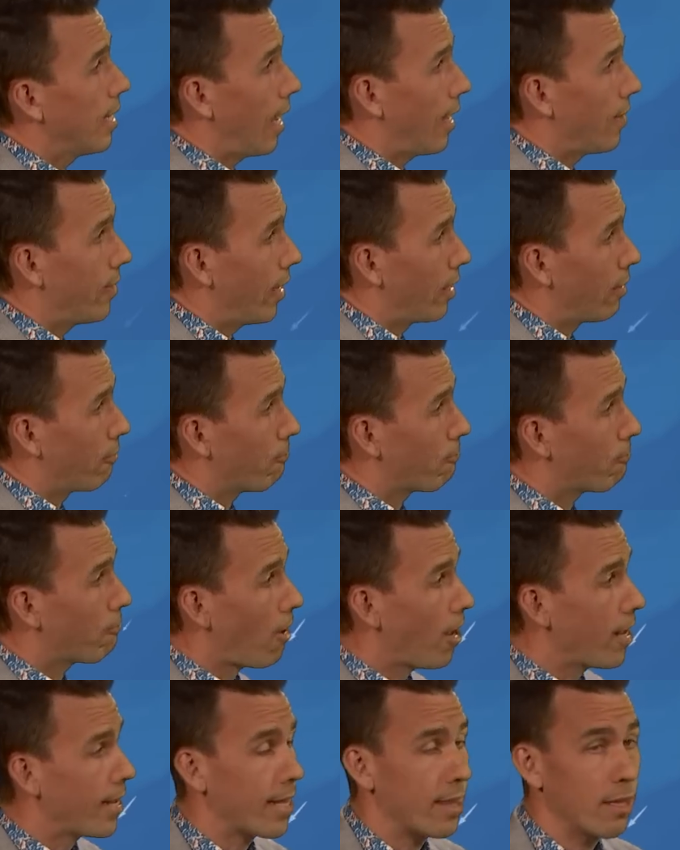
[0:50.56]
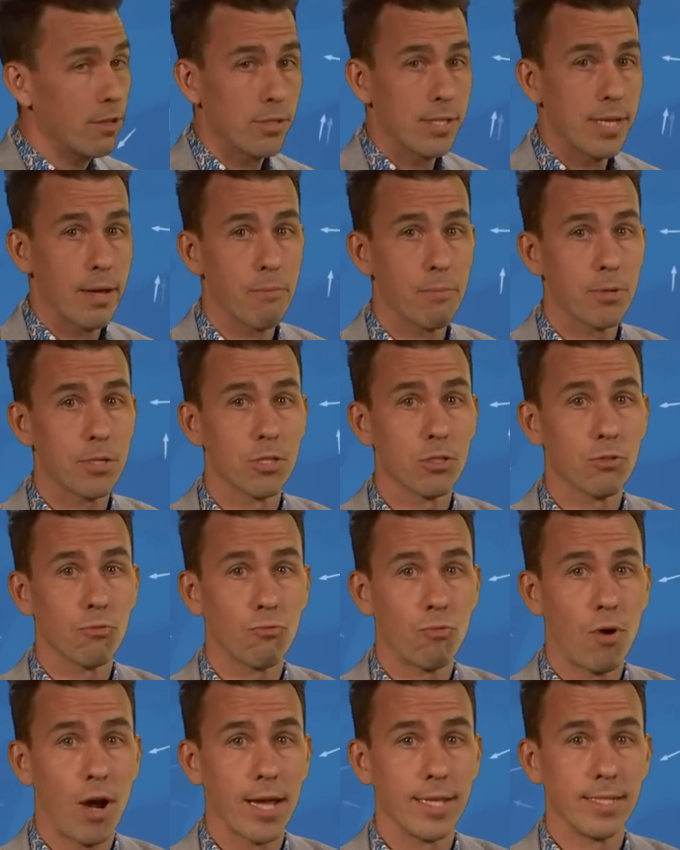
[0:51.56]
And then on Friday, those temperatures
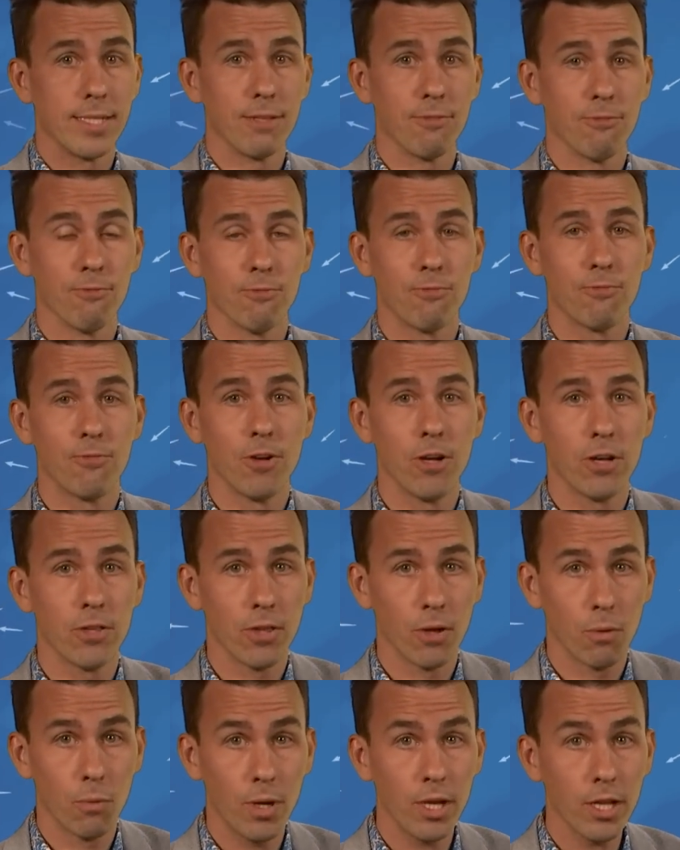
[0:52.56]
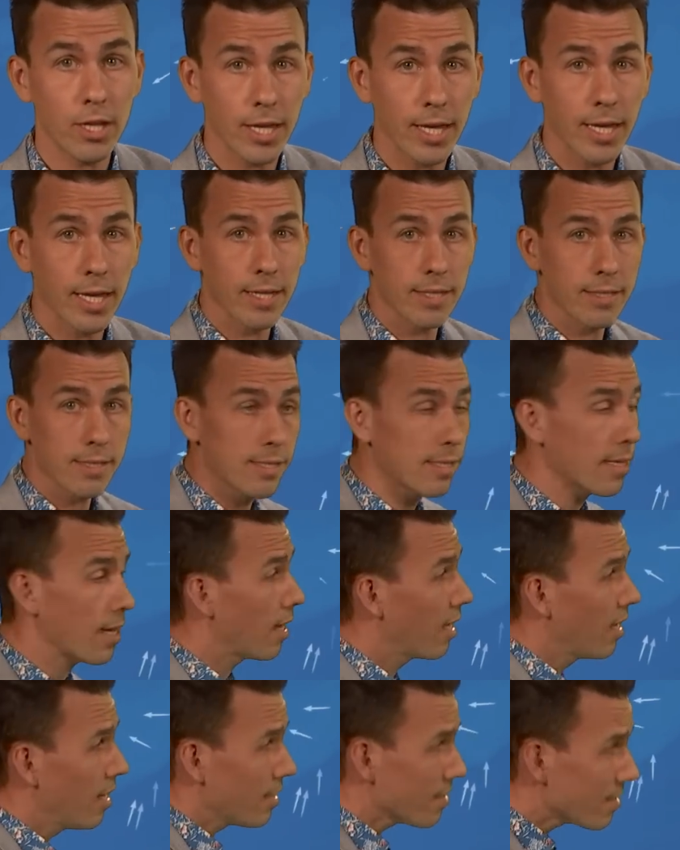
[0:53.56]
rise even further. We're looking at
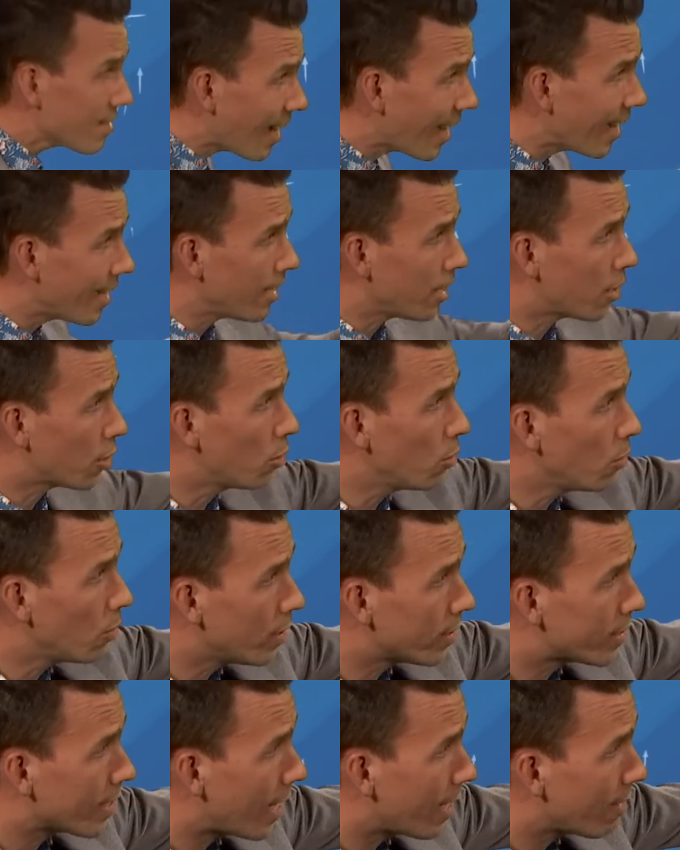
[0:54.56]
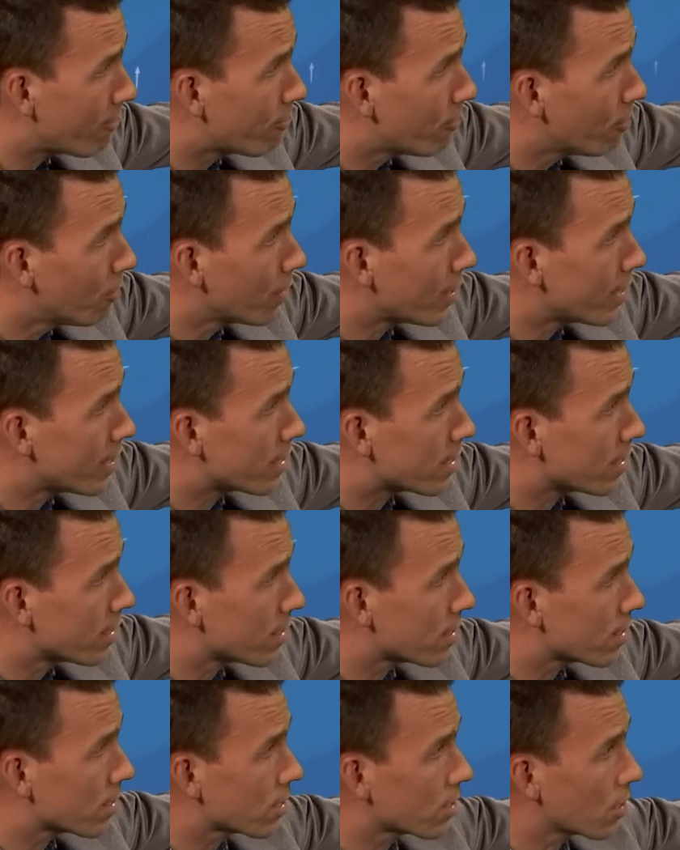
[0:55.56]
a slightly cooler day for eastern
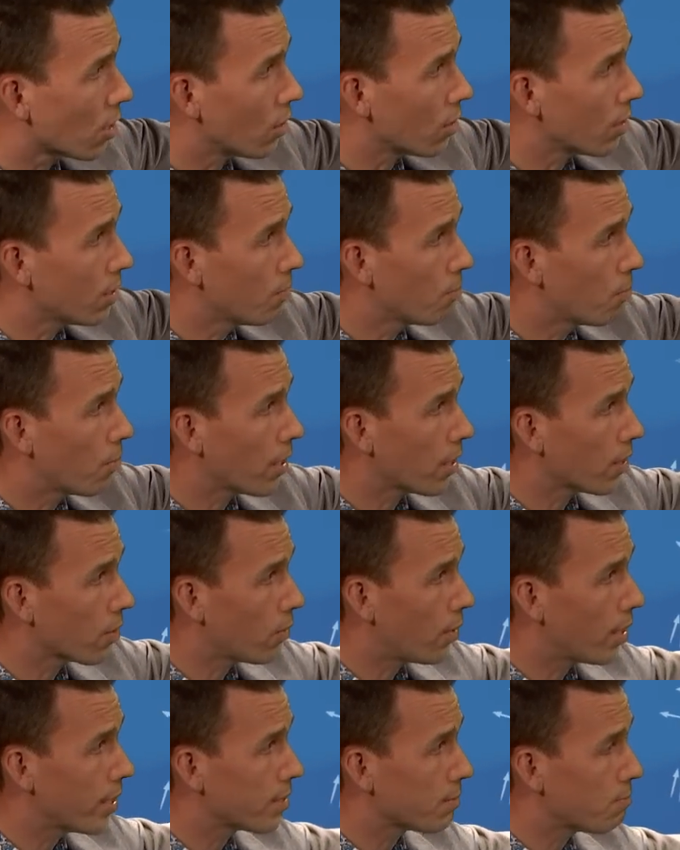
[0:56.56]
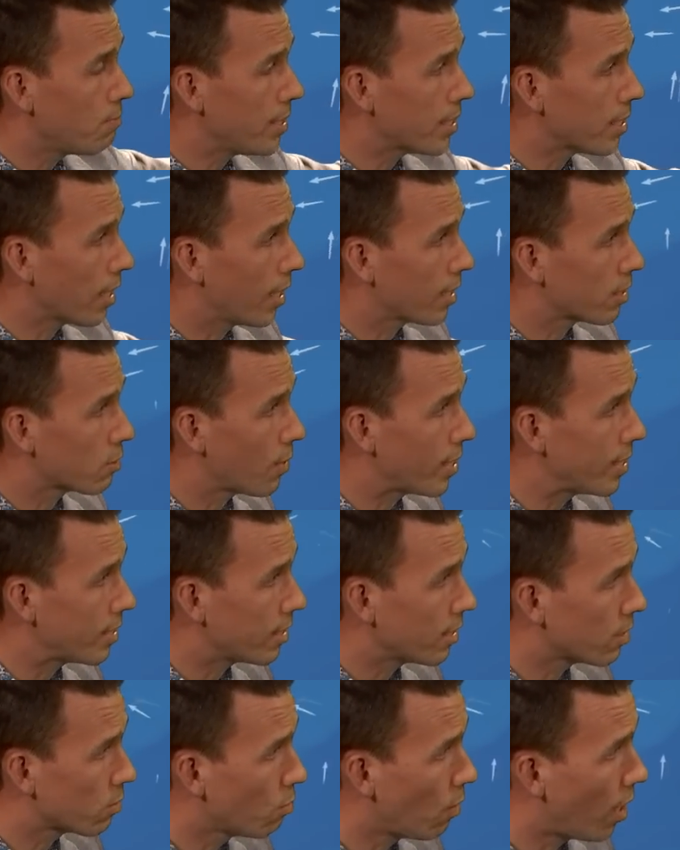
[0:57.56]
Scotland, but otherwise mid to high
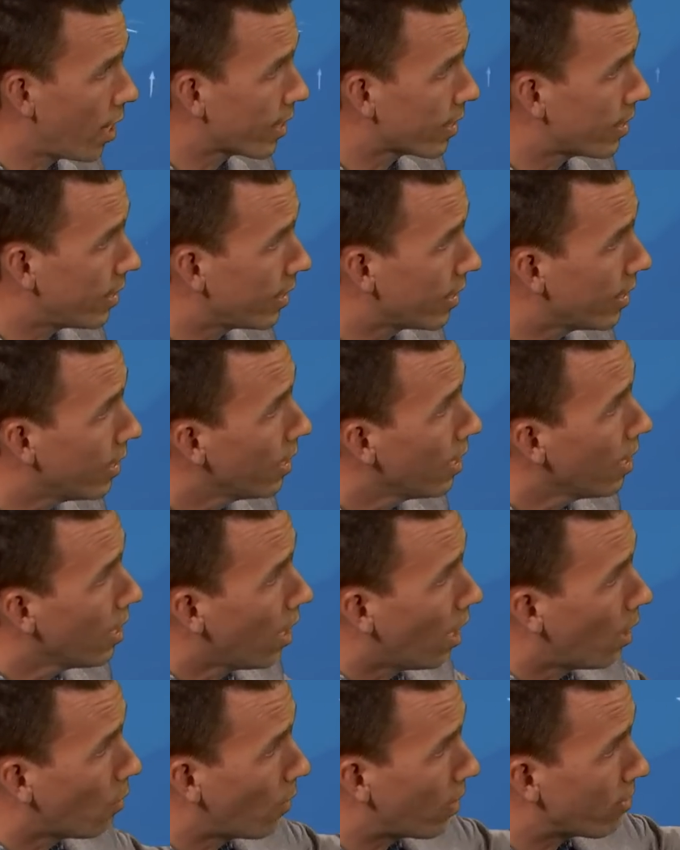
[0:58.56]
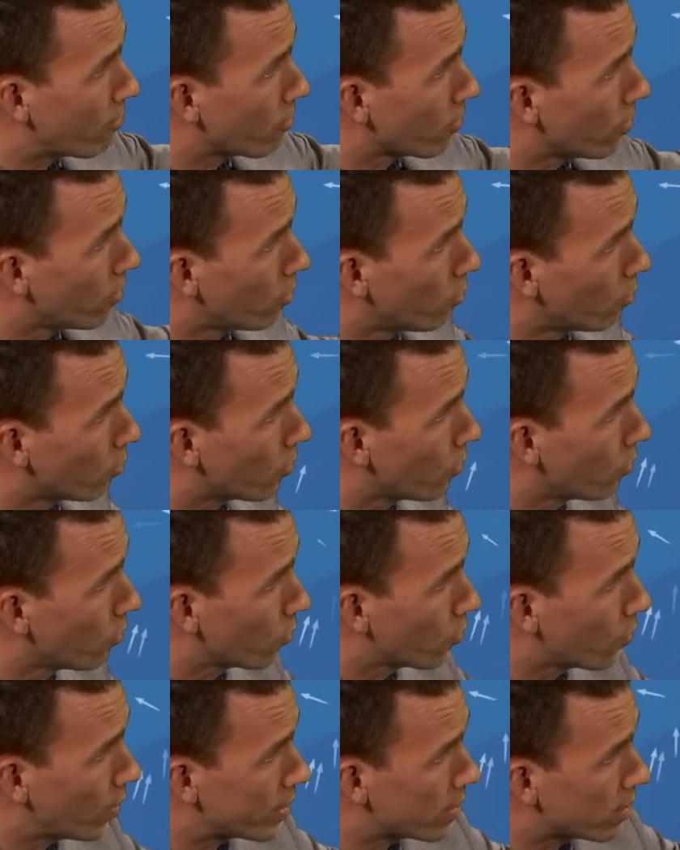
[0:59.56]
20s widely away from the north and
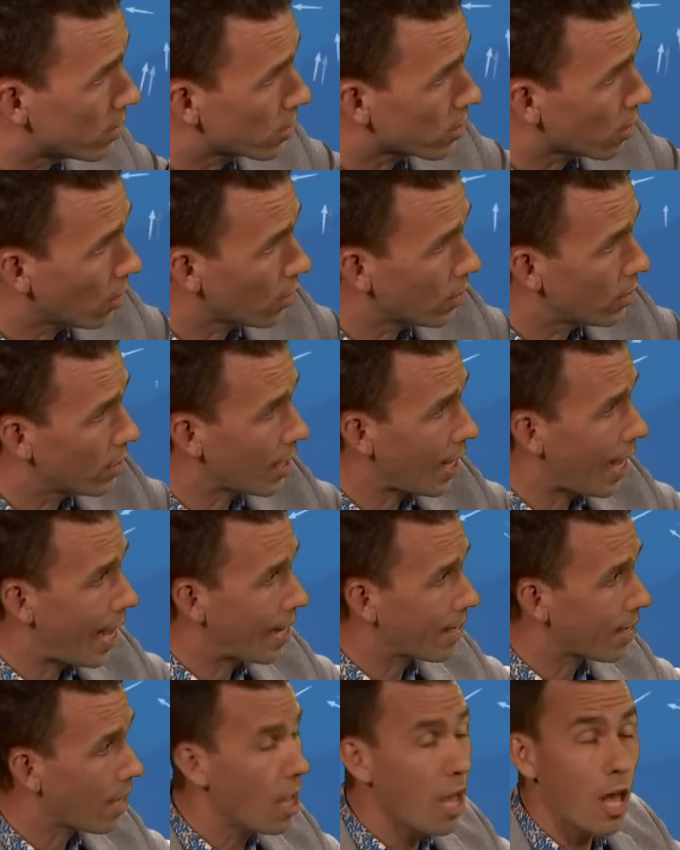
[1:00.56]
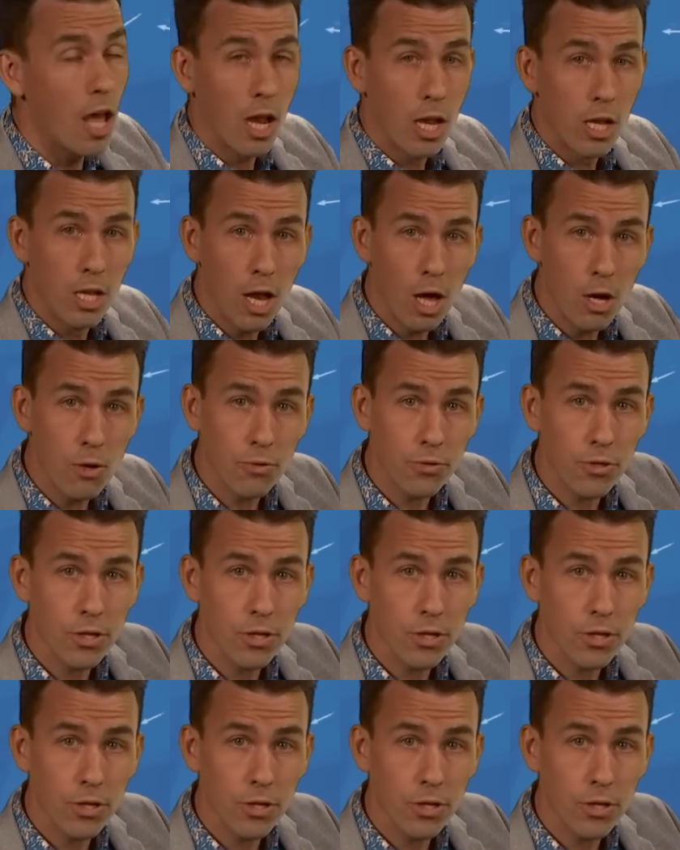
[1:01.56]
northwest of Scotland, and low